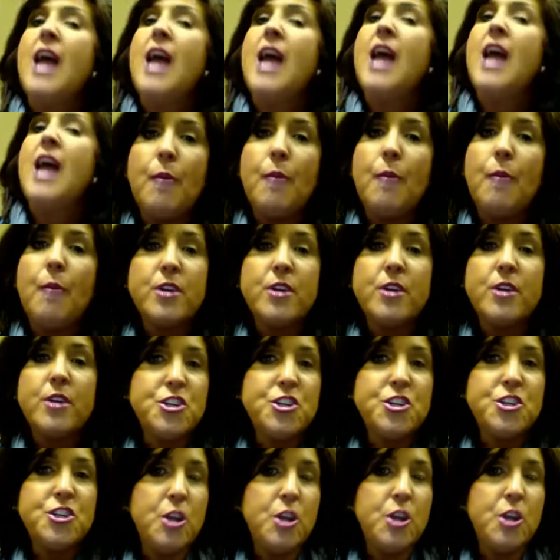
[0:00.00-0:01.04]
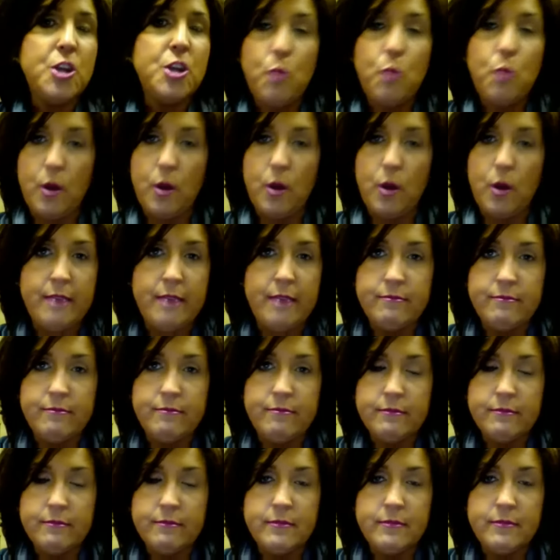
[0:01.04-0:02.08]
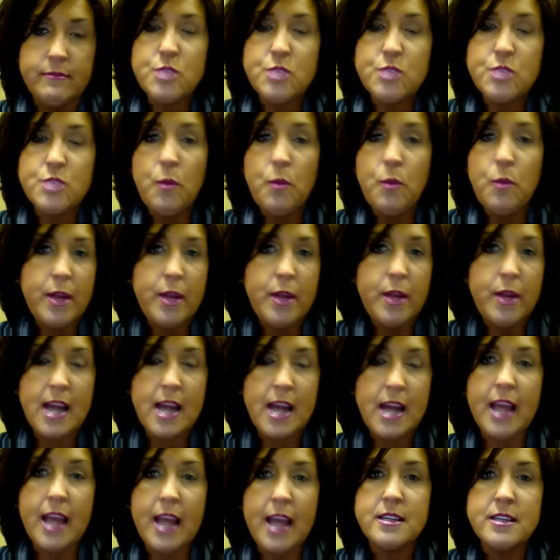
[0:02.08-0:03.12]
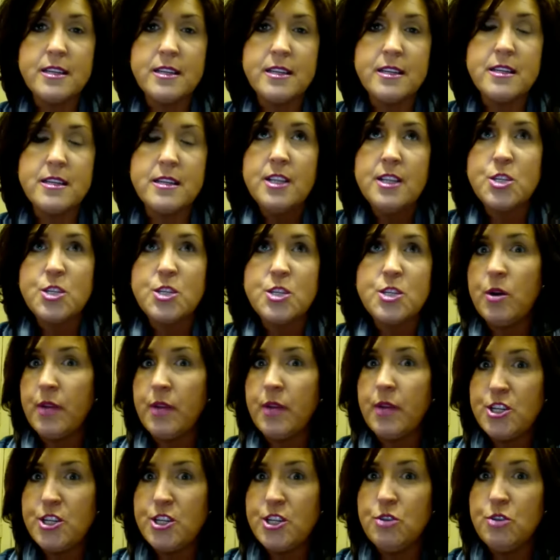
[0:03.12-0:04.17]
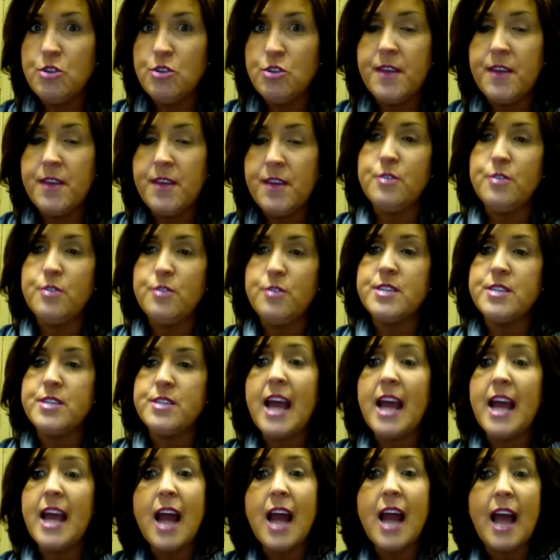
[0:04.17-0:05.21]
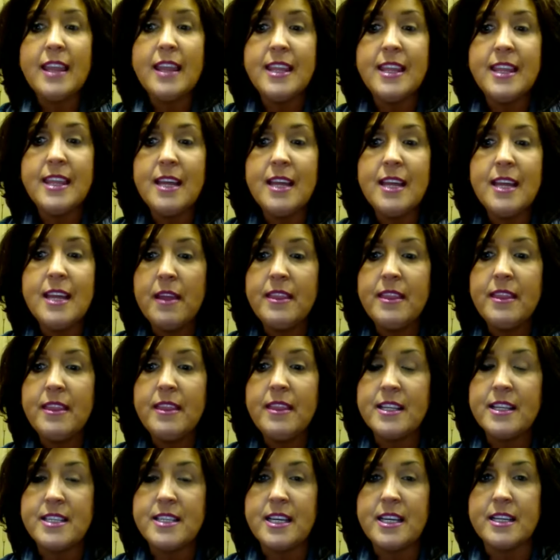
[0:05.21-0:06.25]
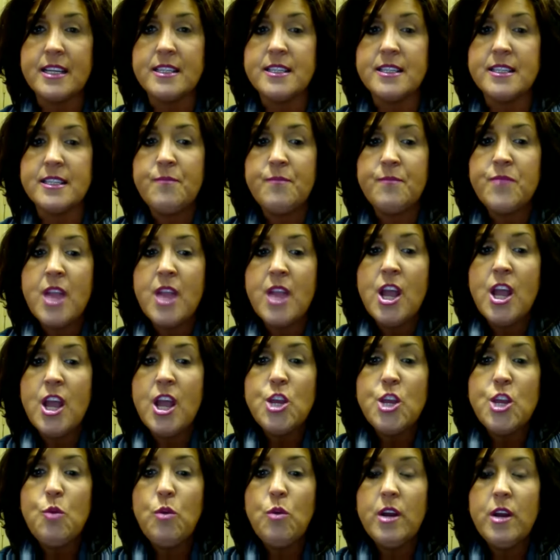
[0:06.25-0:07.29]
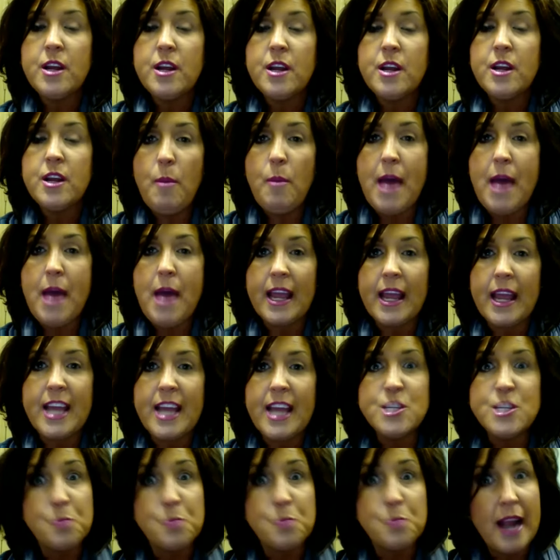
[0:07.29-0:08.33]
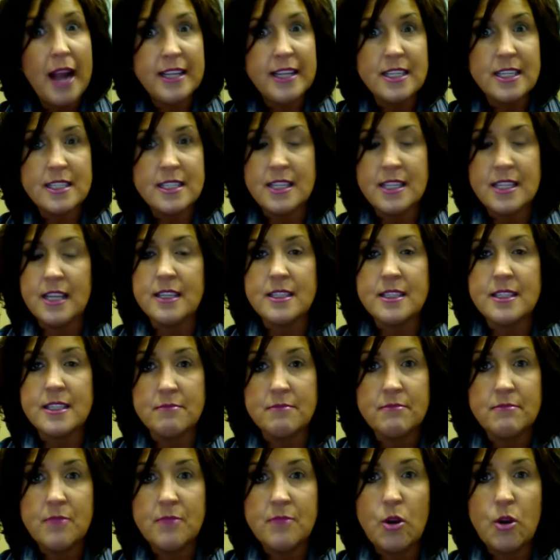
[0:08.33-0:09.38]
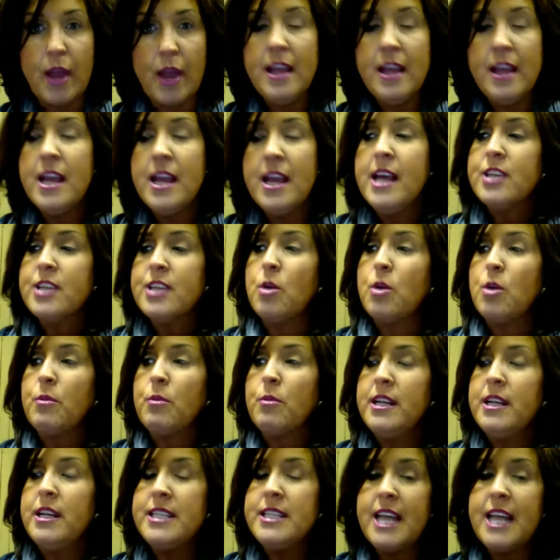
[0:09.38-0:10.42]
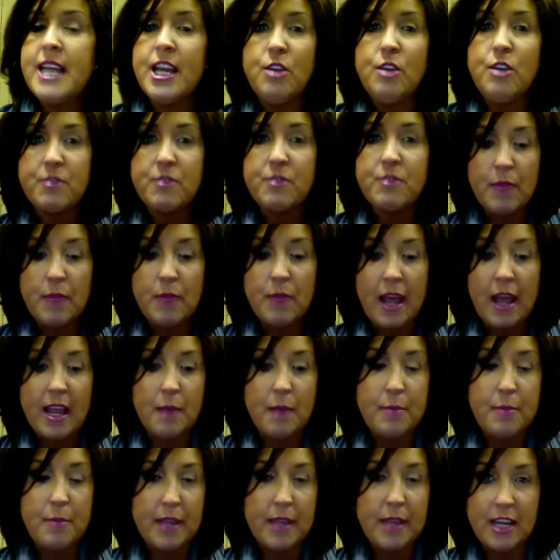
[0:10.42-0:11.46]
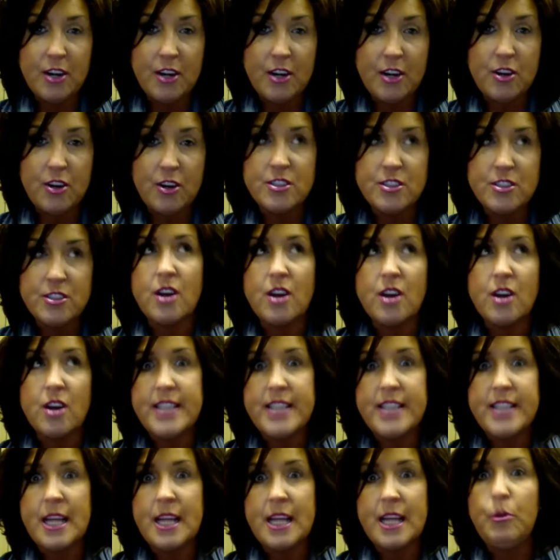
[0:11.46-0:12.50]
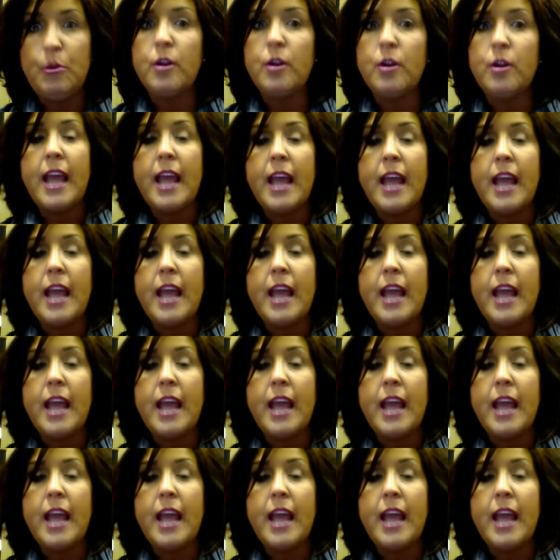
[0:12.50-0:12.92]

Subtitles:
I'm going to just show you one way, just one way tonight, so we don't get too confused. And I think my thing is this. You want to go back and just practice this, okay? So I'm going to take you from like a beginner's or daytime look and